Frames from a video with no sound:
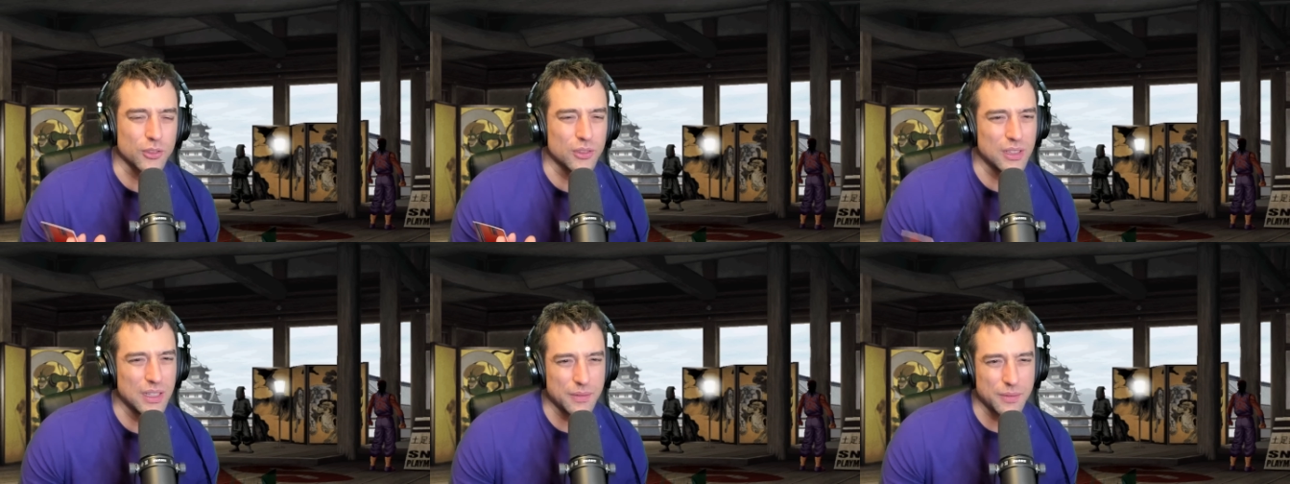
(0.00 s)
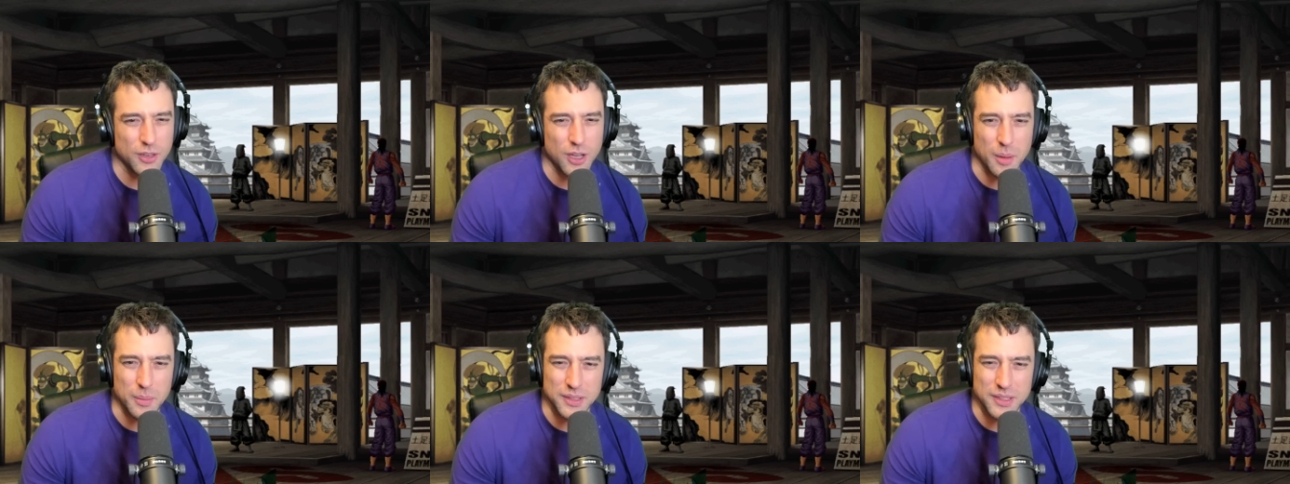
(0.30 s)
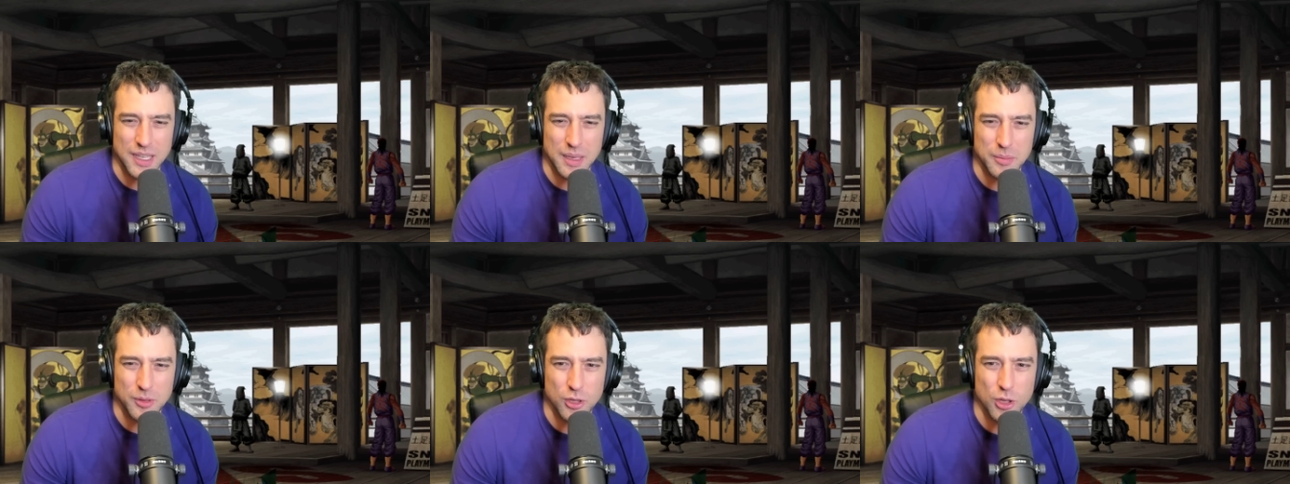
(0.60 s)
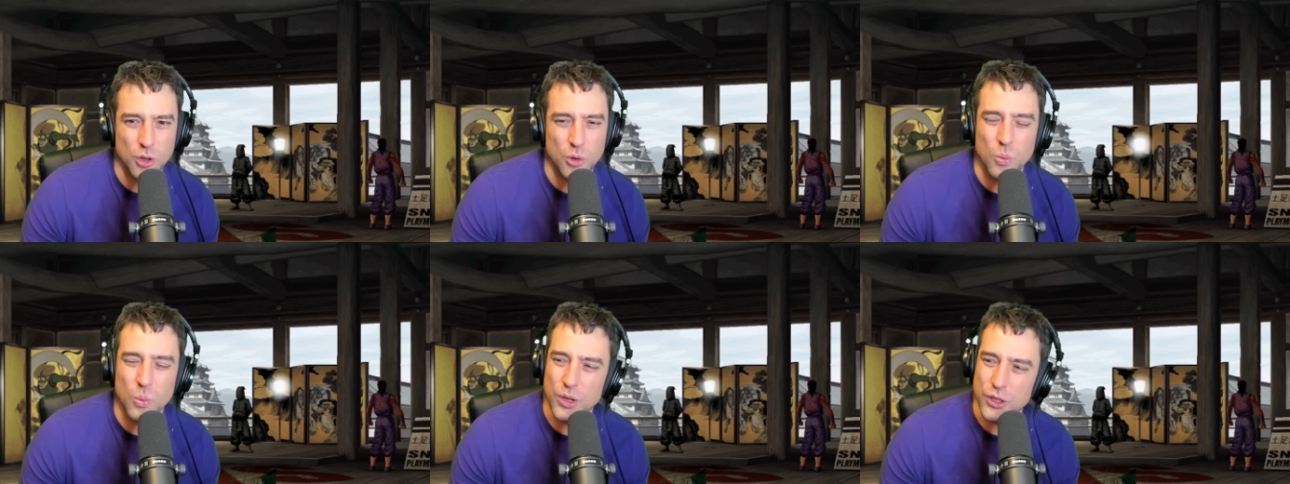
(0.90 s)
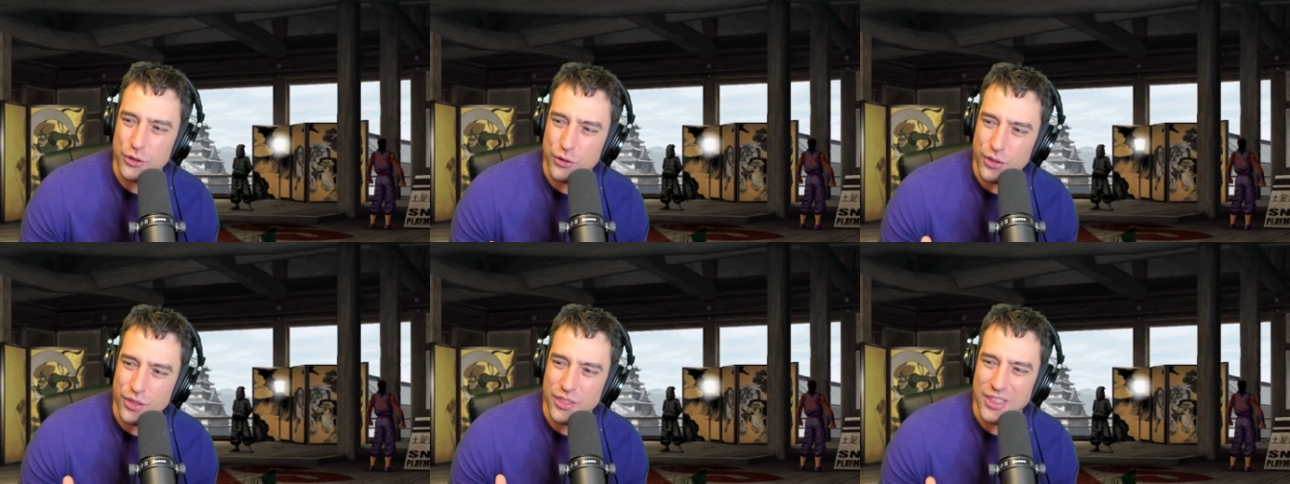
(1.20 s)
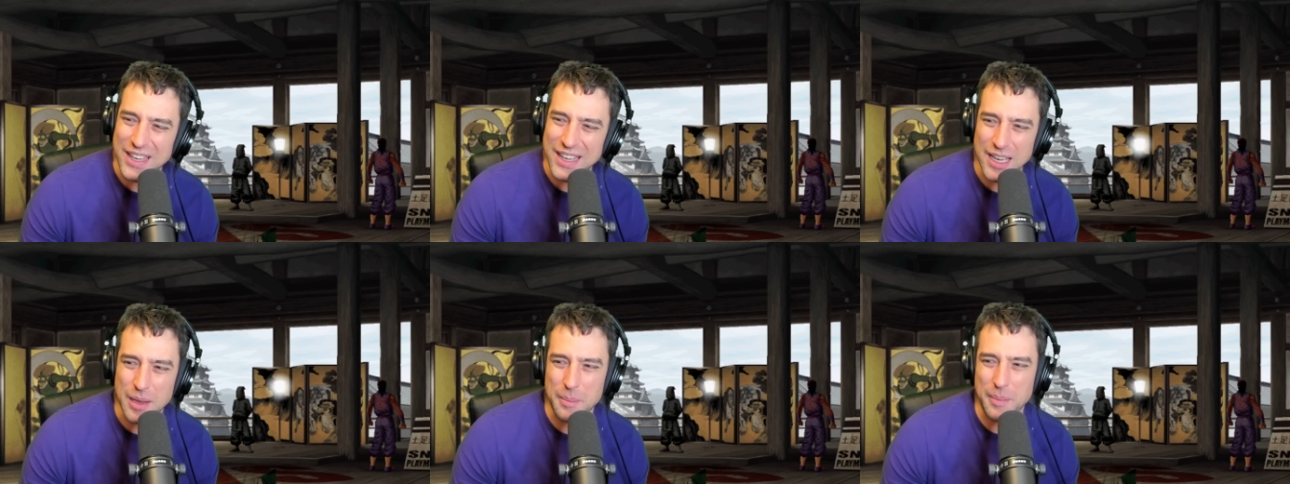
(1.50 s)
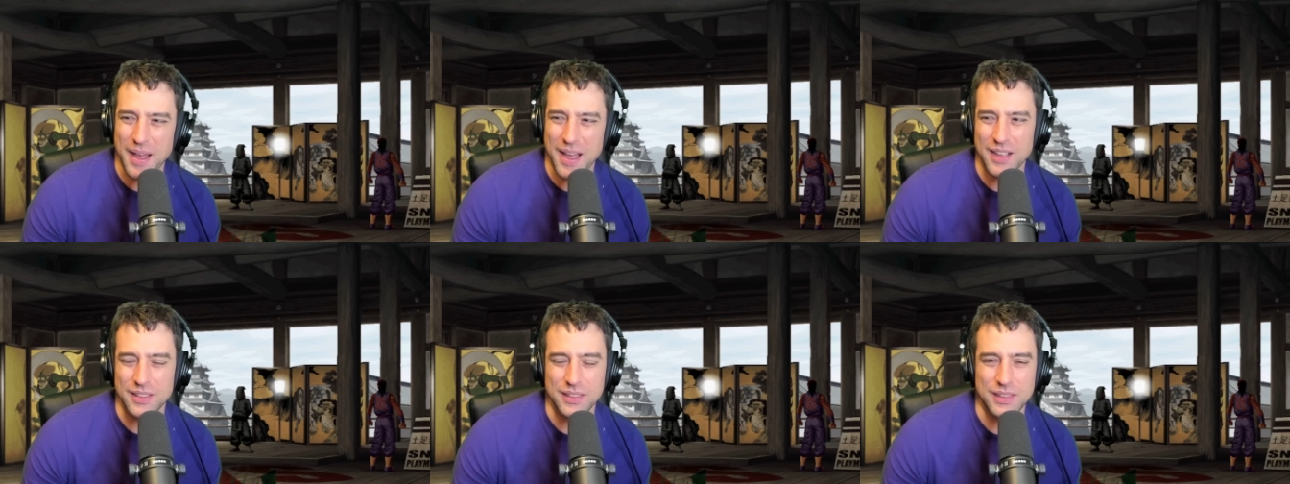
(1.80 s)
leave a comment down below what you think
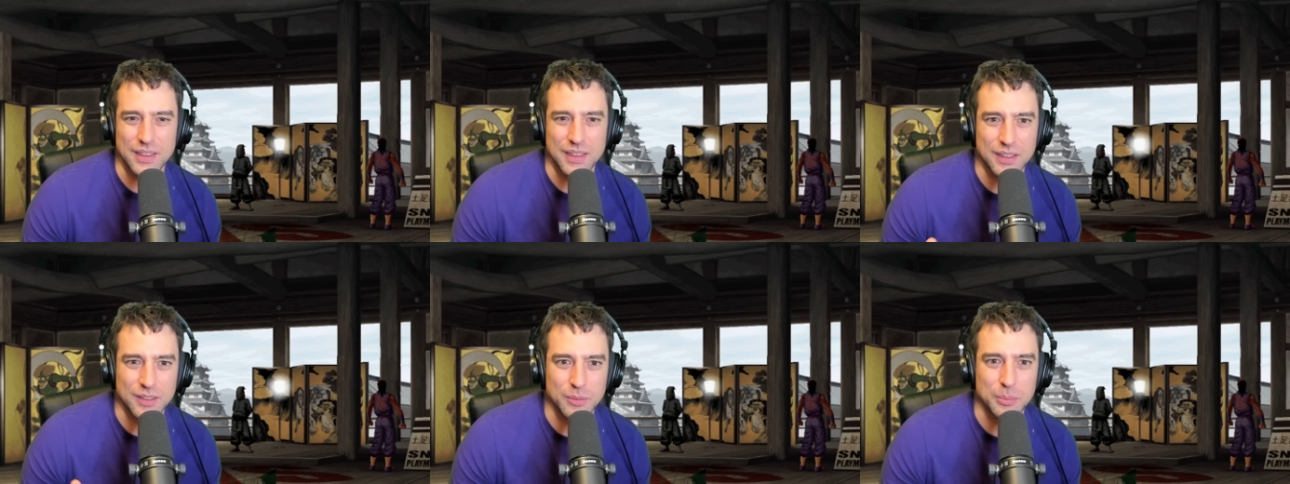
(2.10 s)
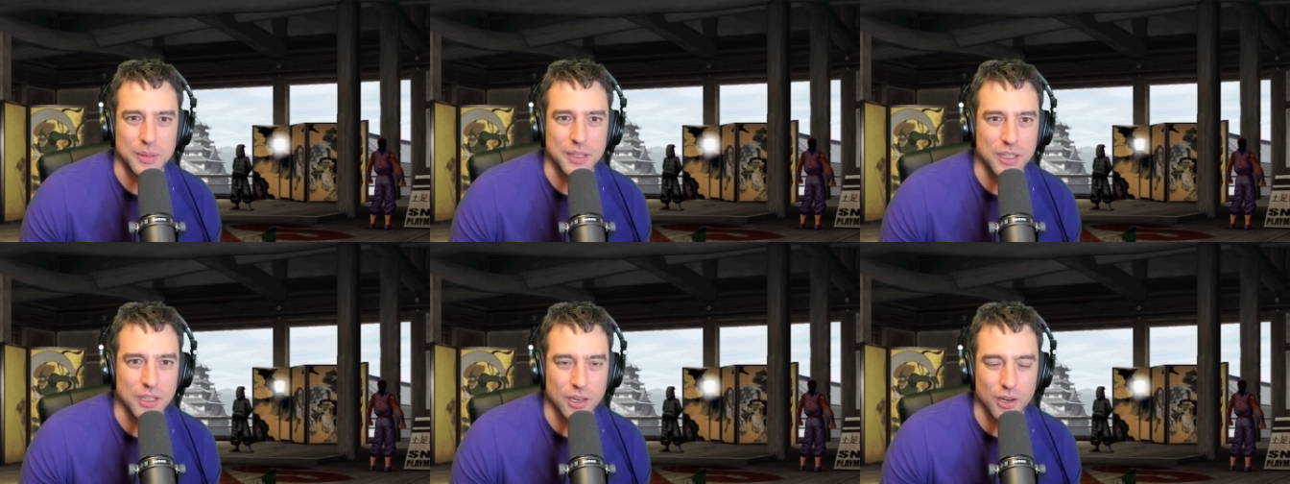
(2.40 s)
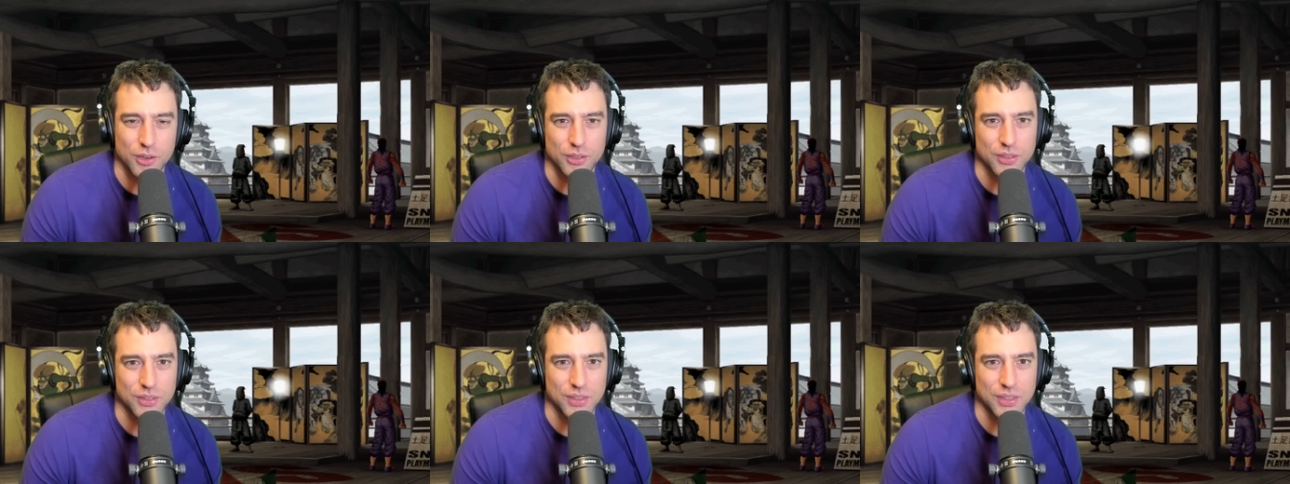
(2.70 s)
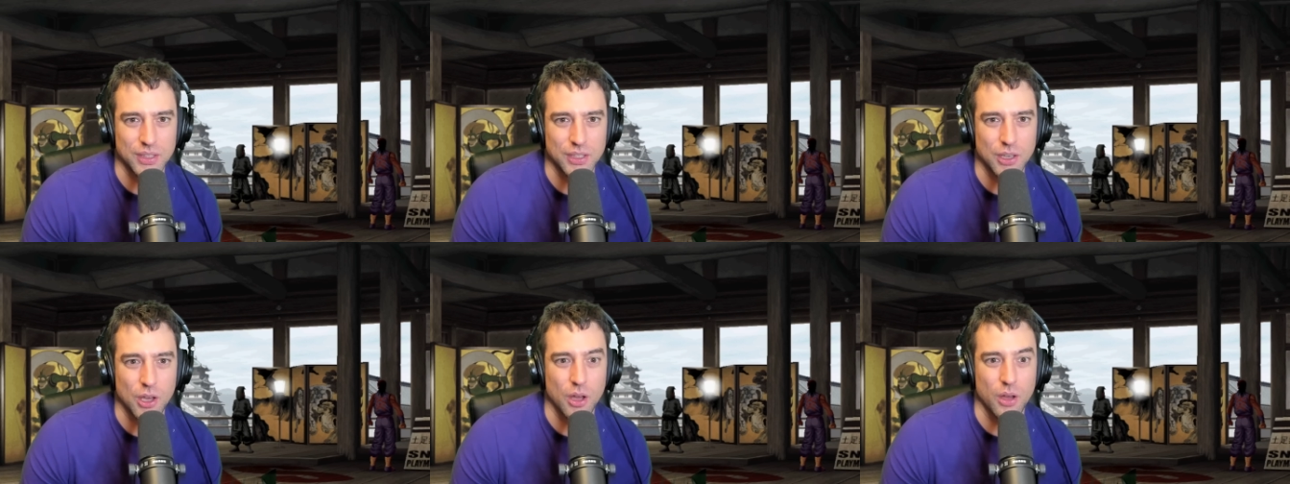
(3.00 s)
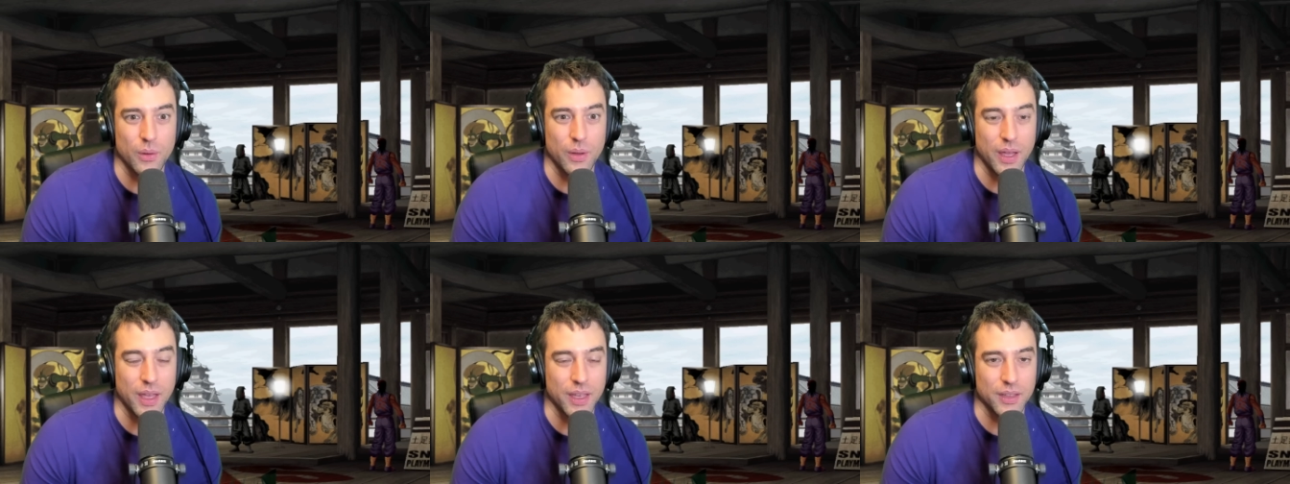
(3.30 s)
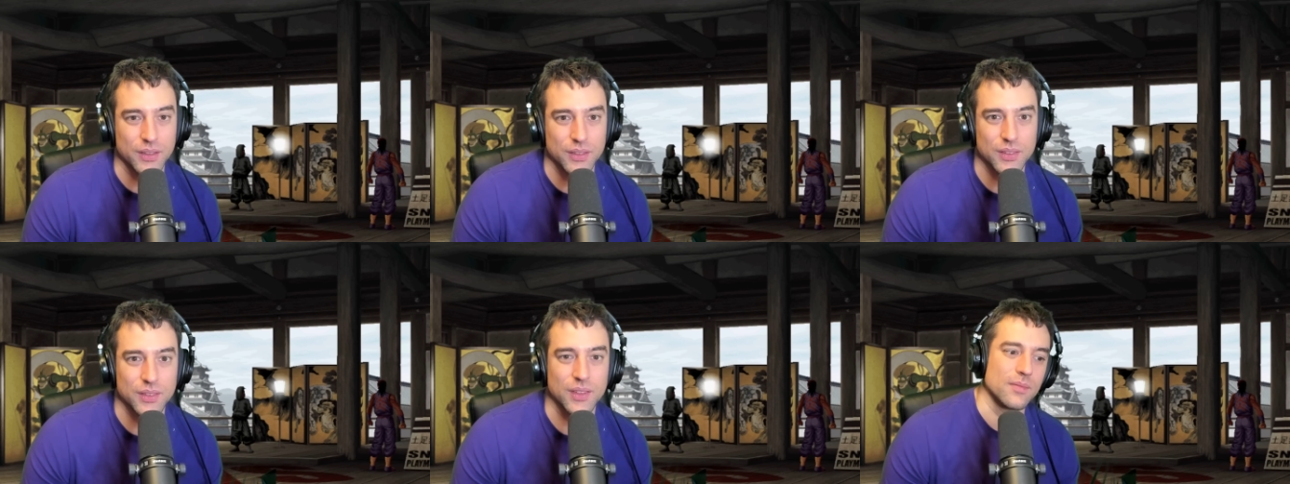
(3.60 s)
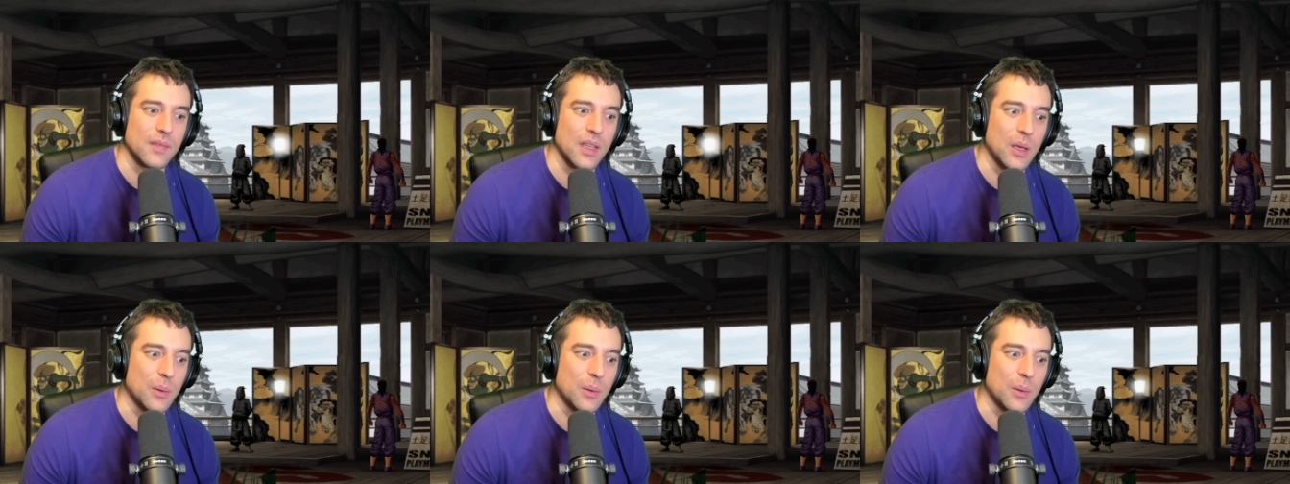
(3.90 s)
about this PRC OS.